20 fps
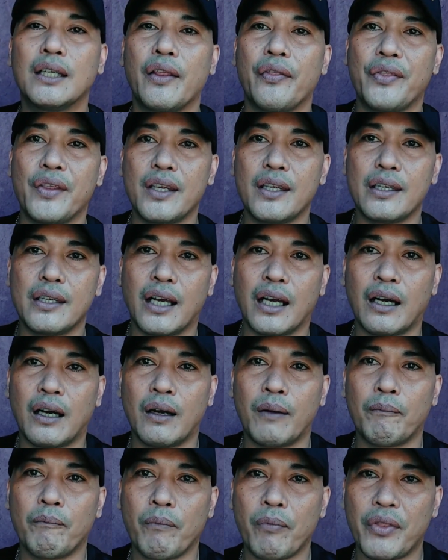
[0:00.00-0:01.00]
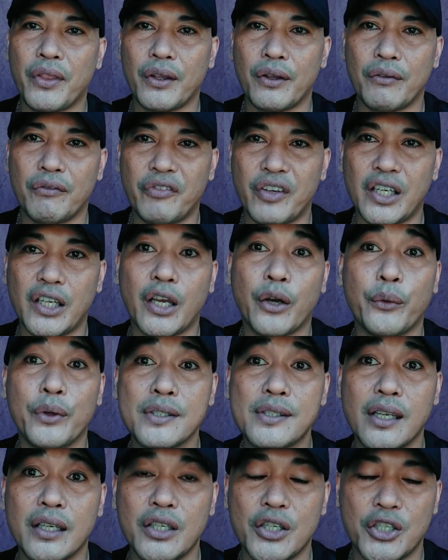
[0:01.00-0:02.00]
the video
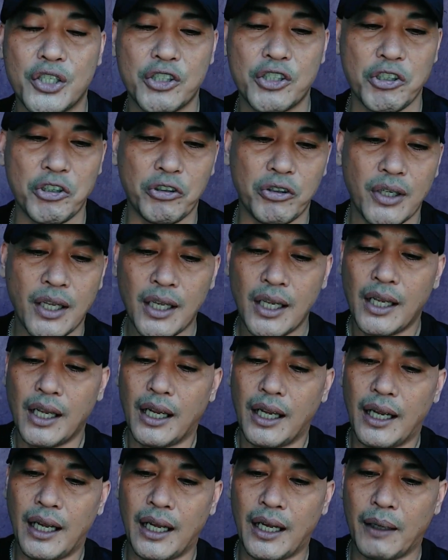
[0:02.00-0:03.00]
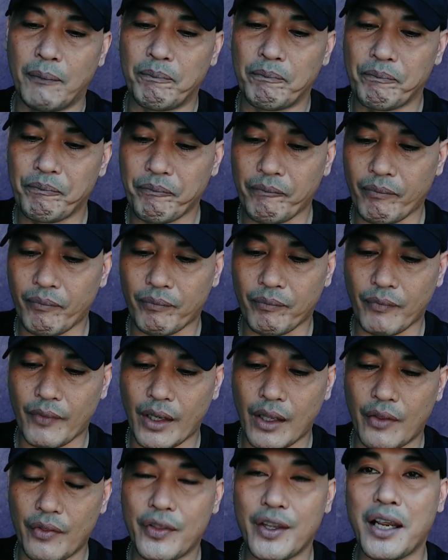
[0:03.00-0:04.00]
is that you shoot.
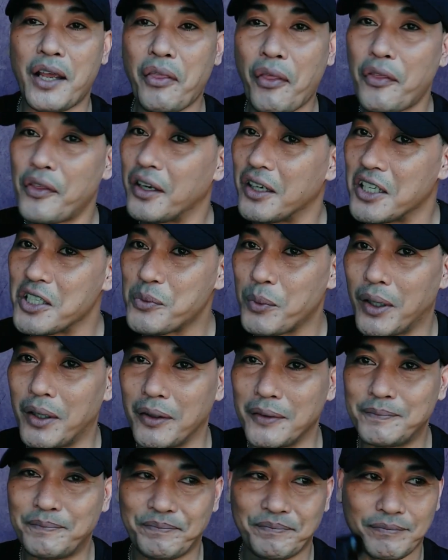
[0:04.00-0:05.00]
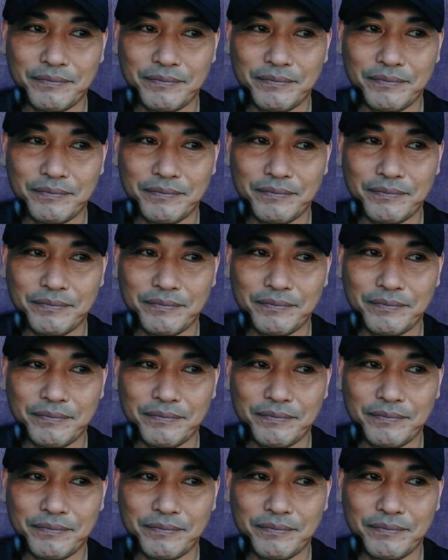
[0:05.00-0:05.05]
The other thing as well,